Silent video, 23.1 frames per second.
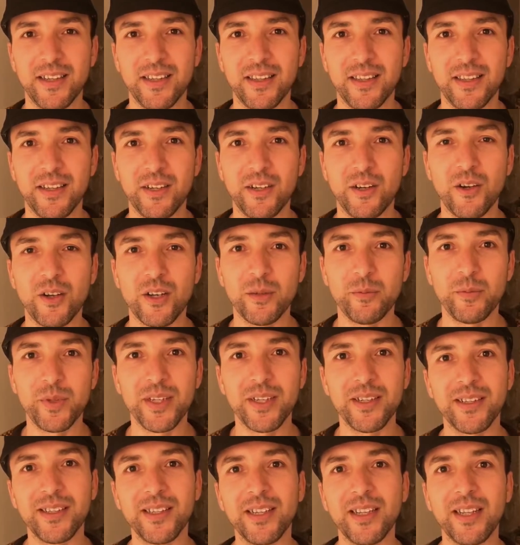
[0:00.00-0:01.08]
There's gonna be
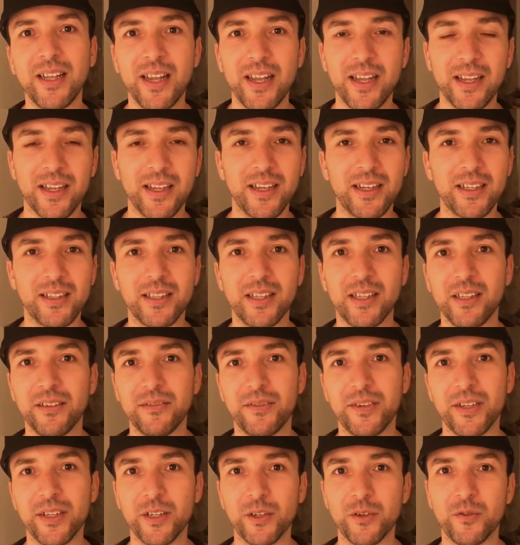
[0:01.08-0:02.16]
a delay in
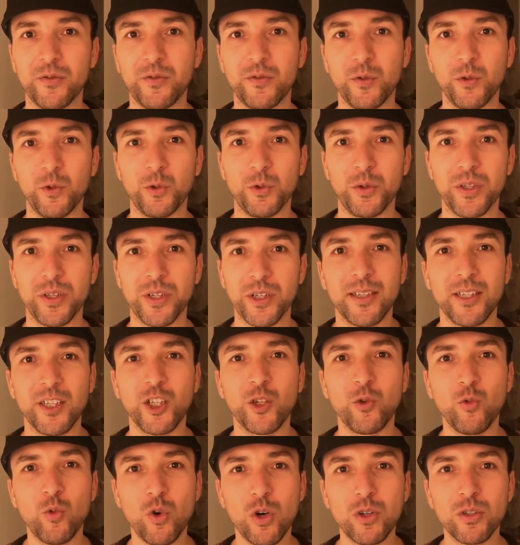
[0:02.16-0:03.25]
delivering your food.
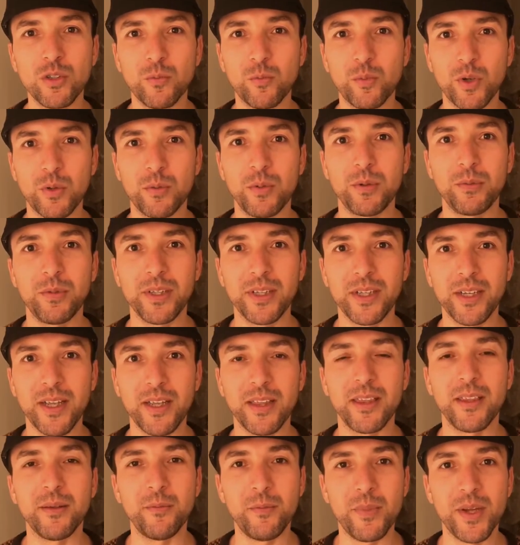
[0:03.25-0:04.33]
You won't probably
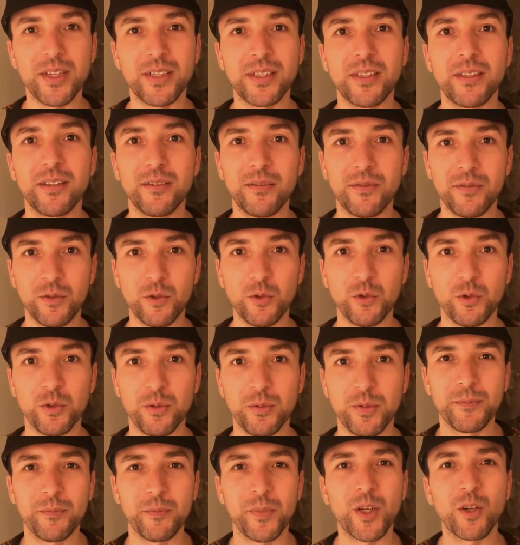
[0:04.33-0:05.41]
get the best food
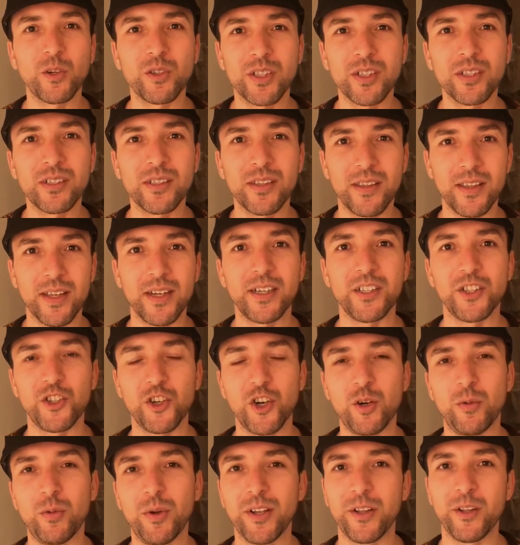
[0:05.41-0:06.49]
because it's their
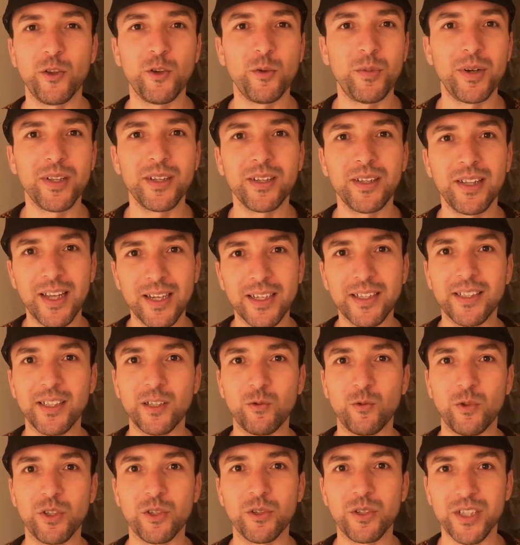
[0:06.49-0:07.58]
job, and nobody likes it
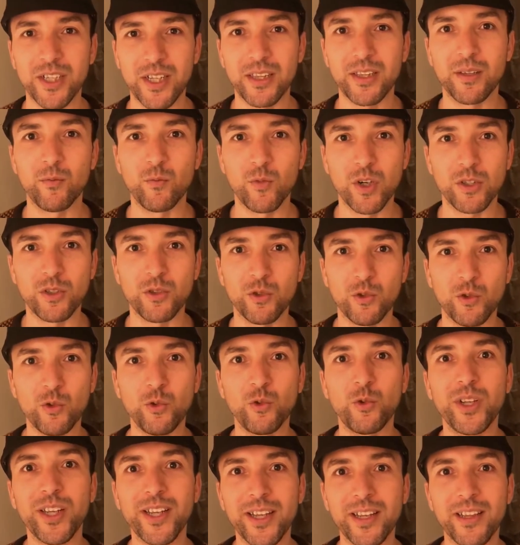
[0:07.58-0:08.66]
when you tell them what to
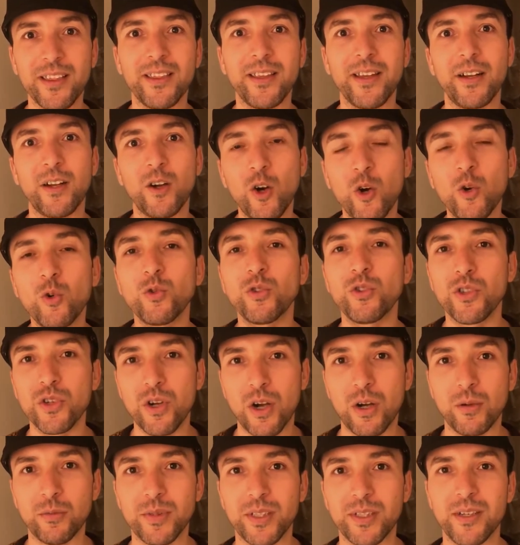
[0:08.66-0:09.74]
do in their own
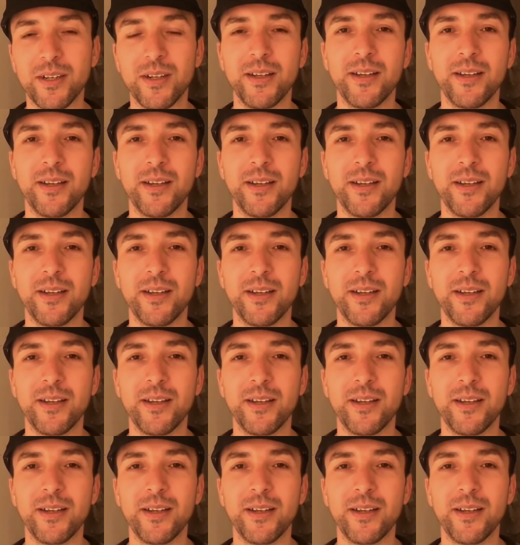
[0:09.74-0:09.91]
jobs.